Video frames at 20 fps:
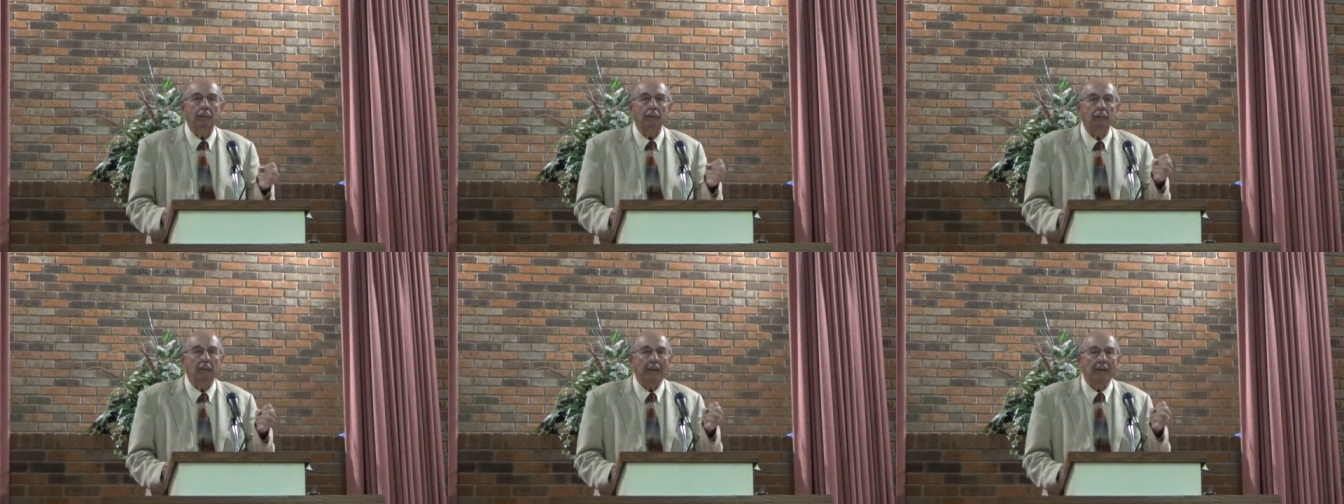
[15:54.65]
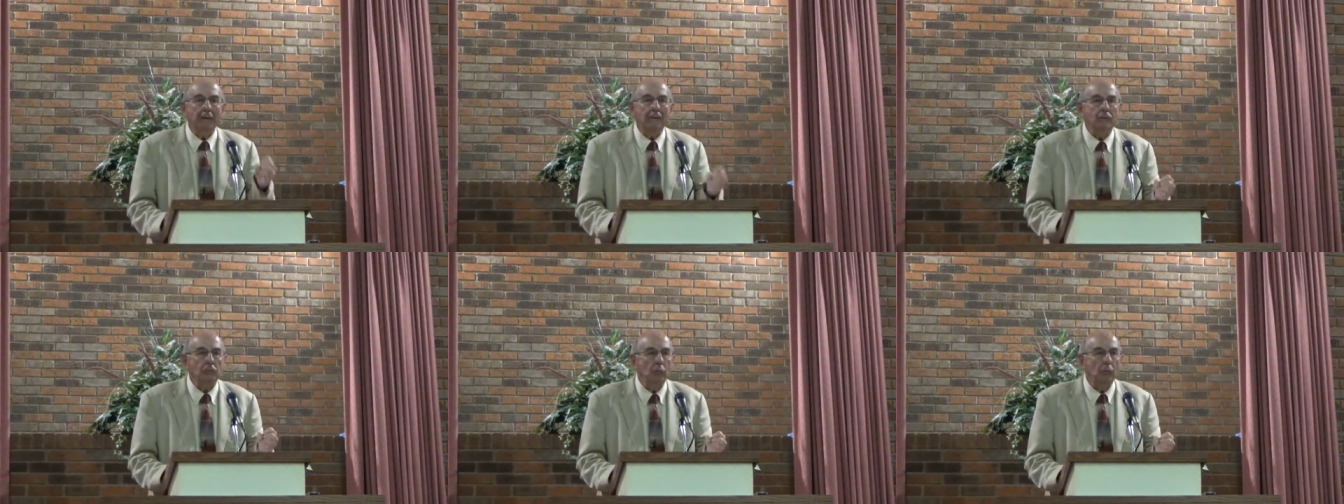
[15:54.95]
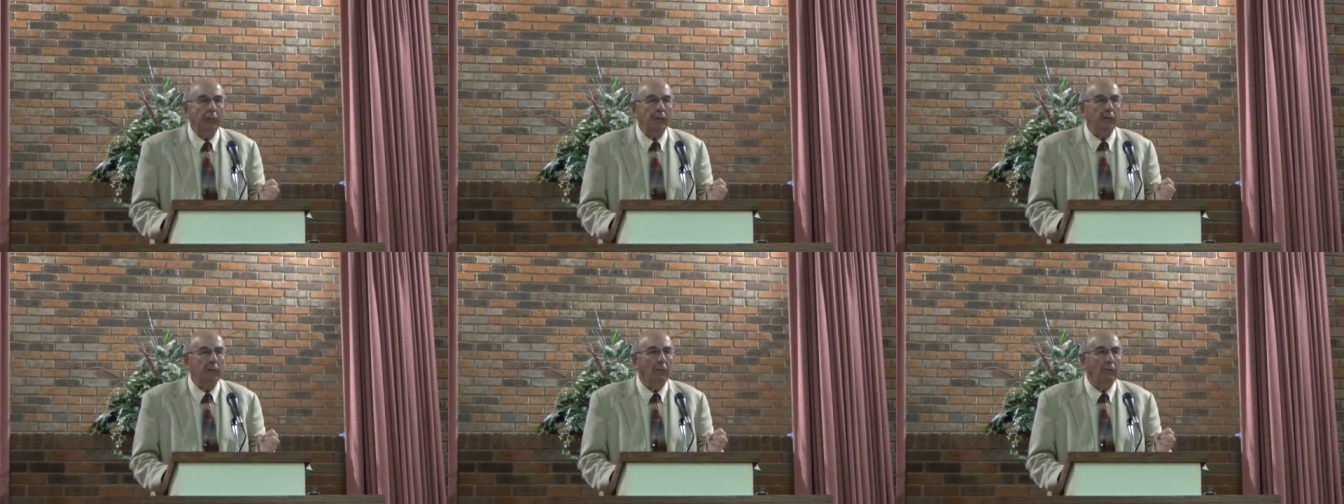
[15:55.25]
His
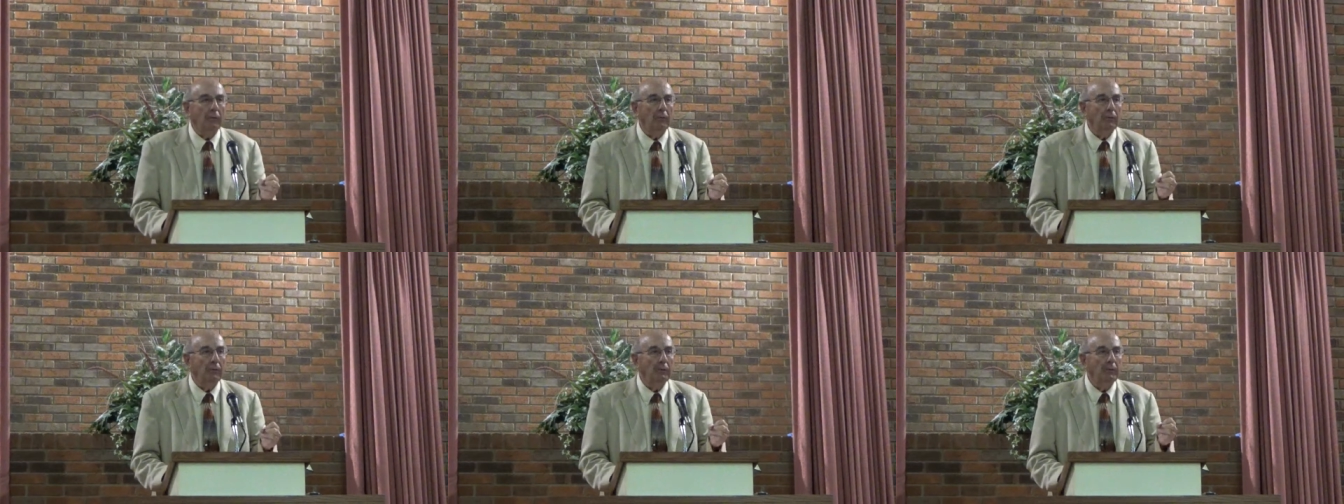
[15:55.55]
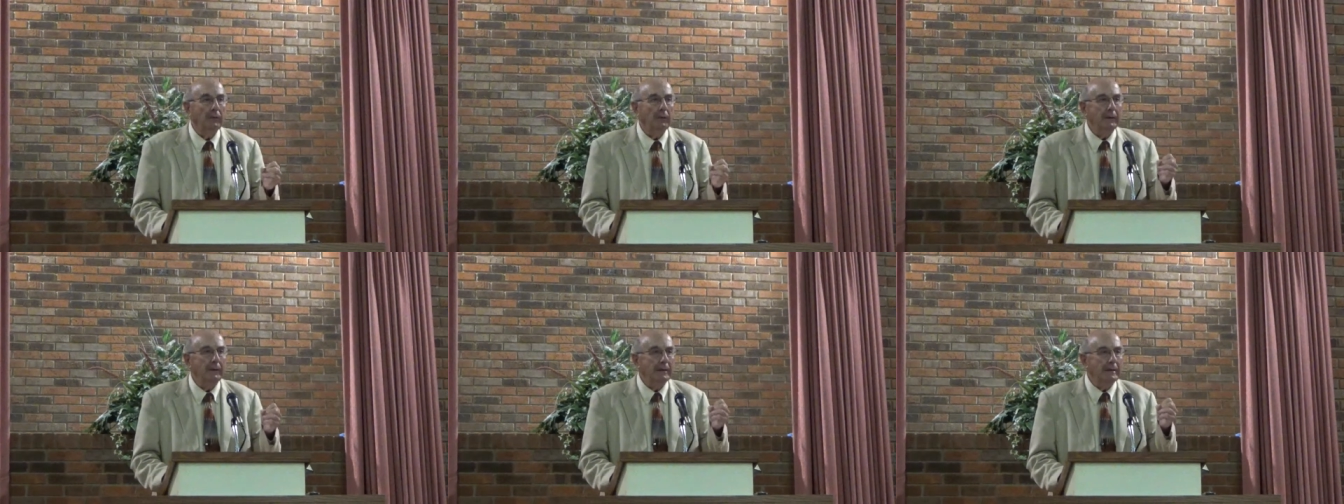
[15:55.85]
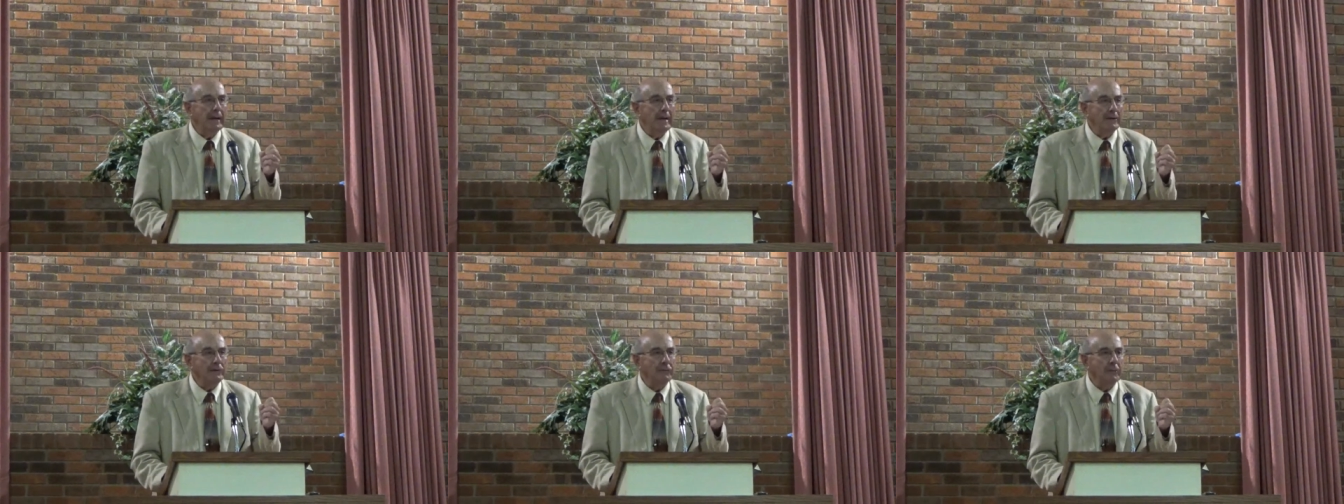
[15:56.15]
will
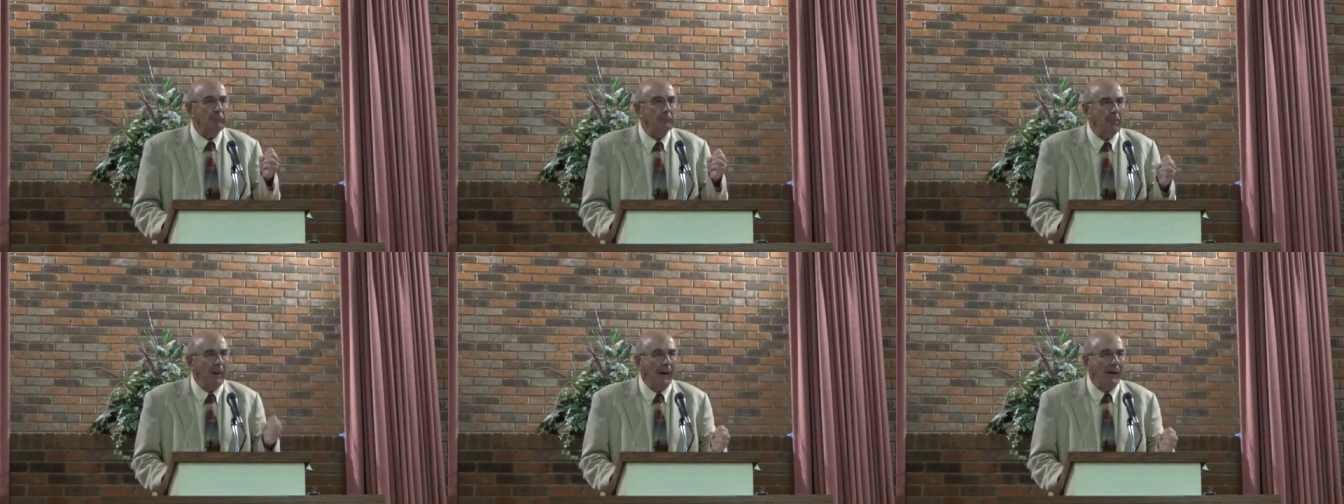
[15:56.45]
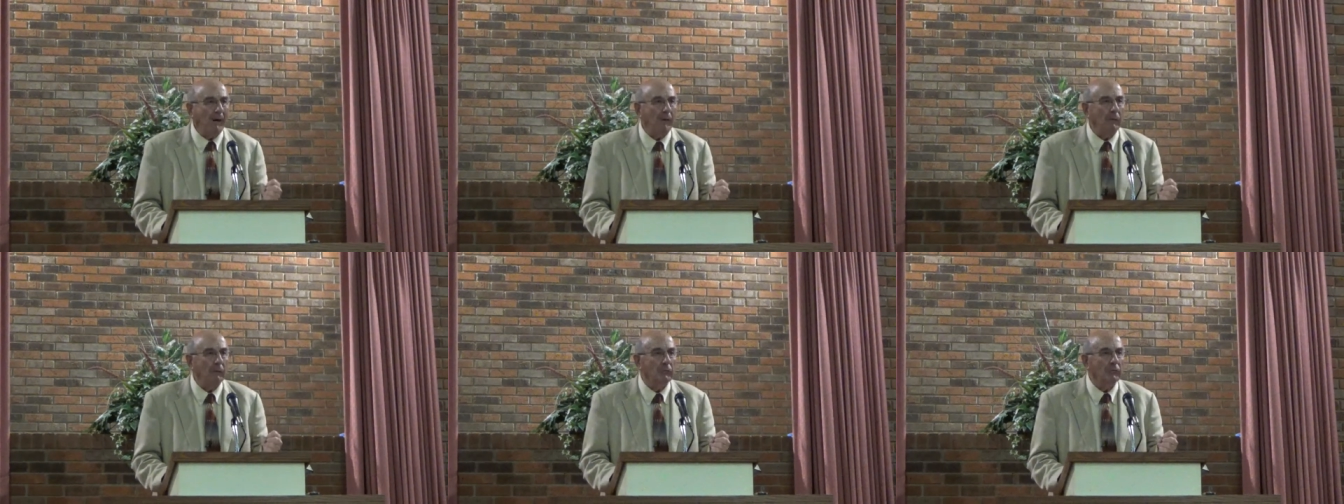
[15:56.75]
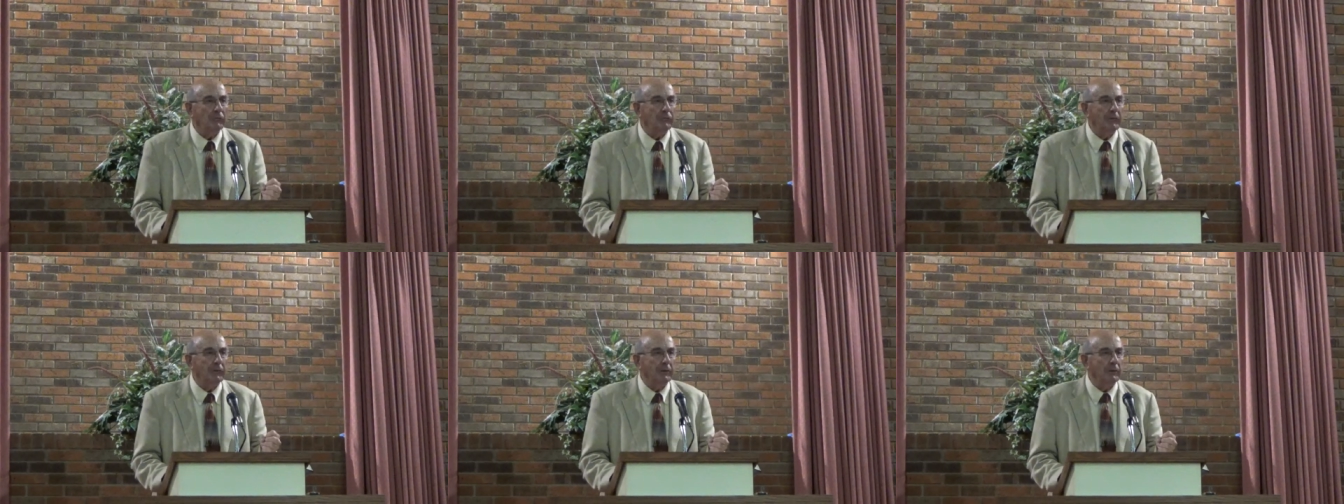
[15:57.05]
he has the power
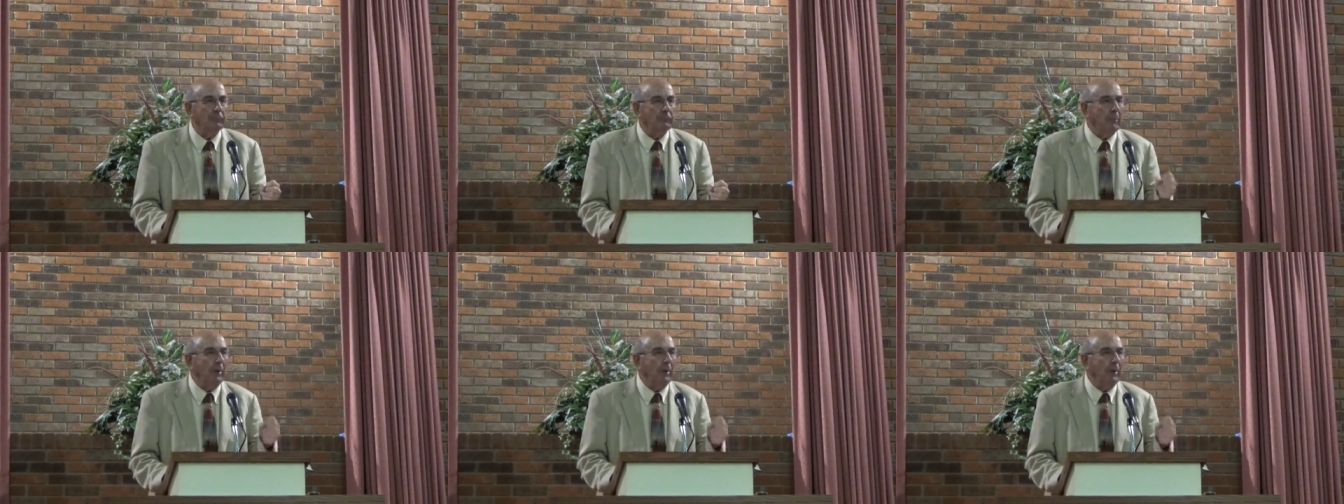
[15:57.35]
of a savior,